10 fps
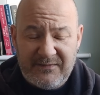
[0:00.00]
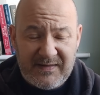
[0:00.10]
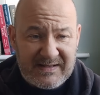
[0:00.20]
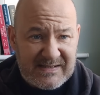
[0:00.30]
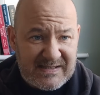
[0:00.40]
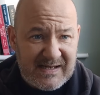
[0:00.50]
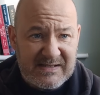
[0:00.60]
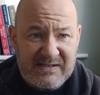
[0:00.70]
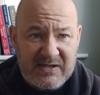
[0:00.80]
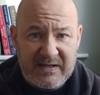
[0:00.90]

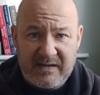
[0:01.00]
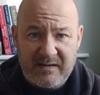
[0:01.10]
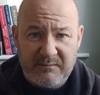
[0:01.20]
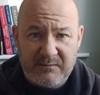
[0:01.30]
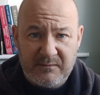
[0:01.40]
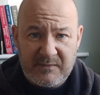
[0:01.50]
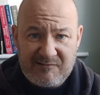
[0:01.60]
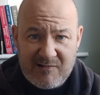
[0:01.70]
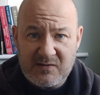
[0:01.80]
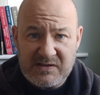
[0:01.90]
fantastic
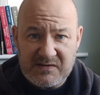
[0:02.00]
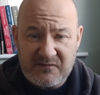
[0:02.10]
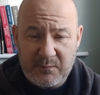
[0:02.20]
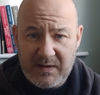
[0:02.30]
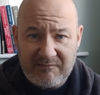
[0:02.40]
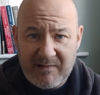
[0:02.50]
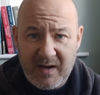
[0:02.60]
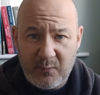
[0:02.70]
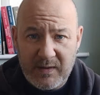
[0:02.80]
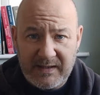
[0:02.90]
crosses from that
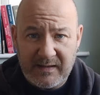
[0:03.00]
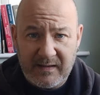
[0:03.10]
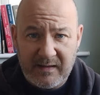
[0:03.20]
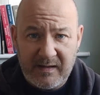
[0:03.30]
right wing.